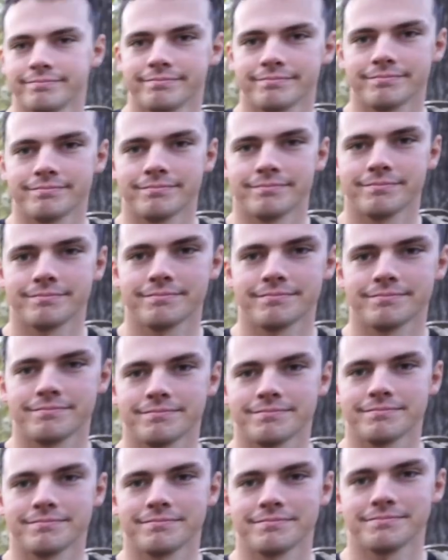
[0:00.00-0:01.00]

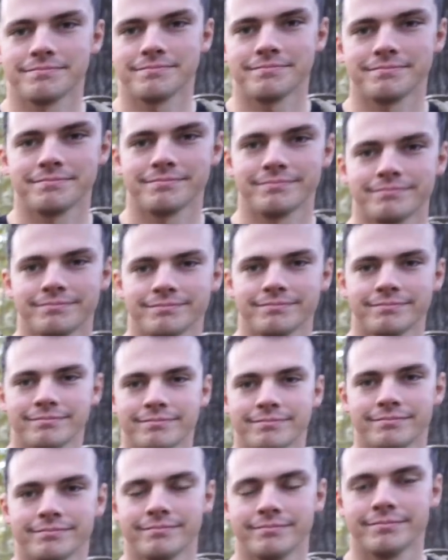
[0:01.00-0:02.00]

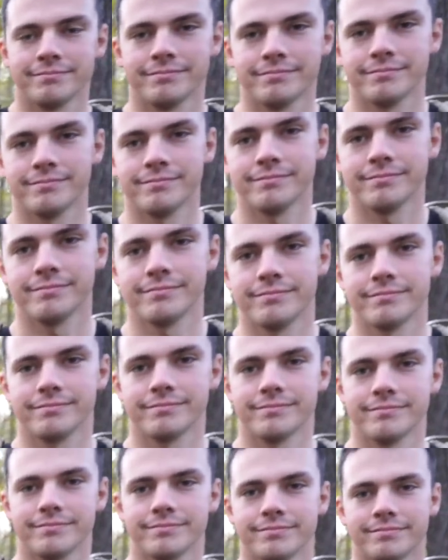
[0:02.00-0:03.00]

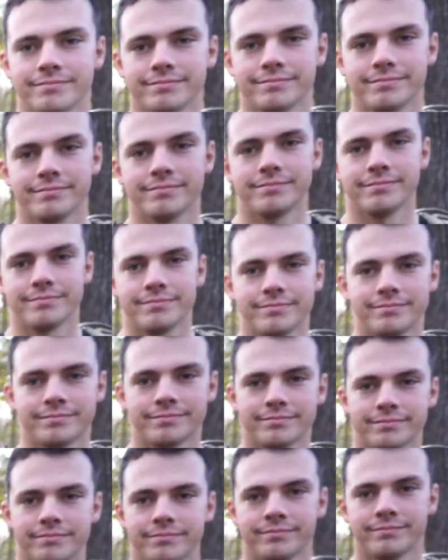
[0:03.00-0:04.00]

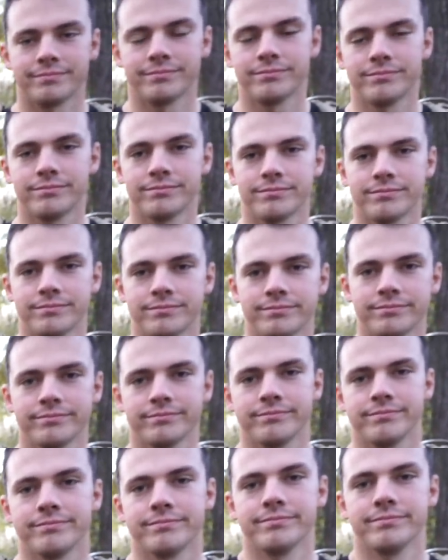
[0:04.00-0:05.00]

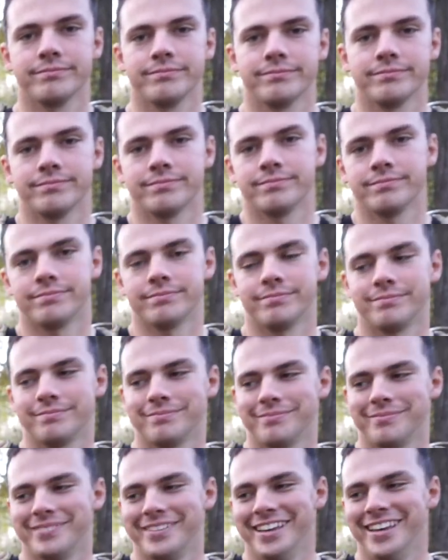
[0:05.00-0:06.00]

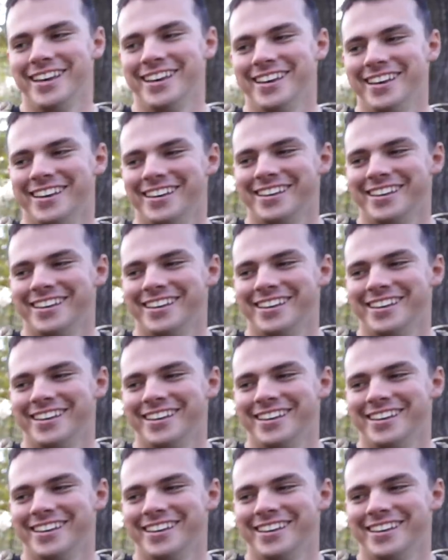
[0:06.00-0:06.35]
This person isn't speaking.